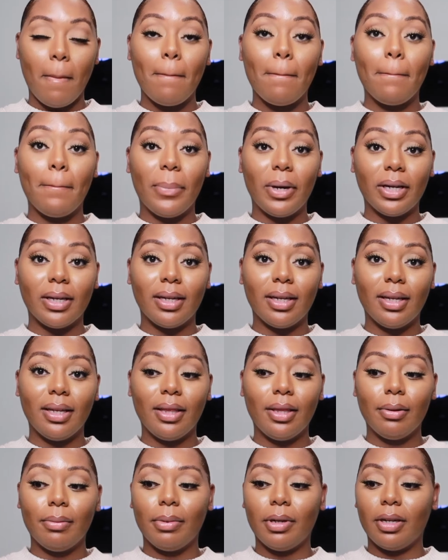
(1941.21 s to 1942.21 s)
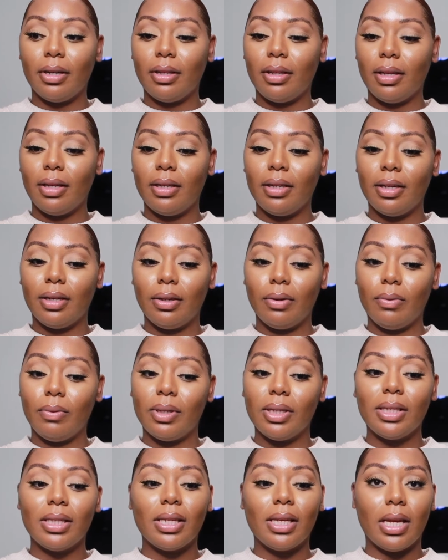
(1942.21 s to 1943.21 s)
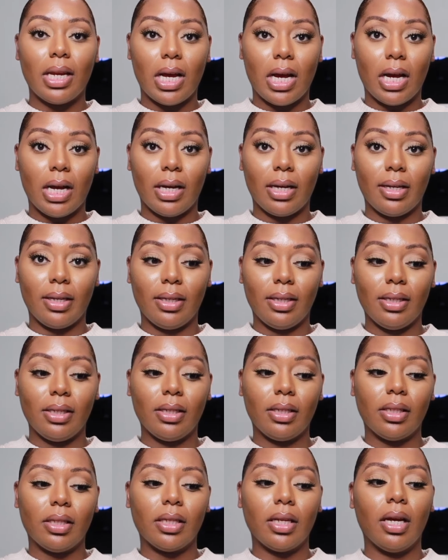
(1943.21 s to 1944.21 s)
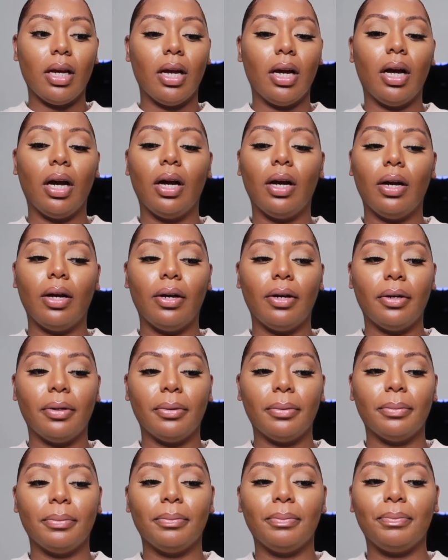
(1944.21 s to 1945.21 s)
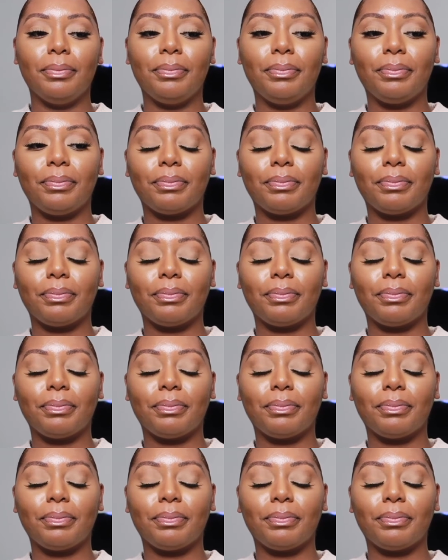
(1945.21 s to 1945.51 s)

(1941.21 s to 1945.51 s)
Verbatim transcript: but the birthday dinner was nice um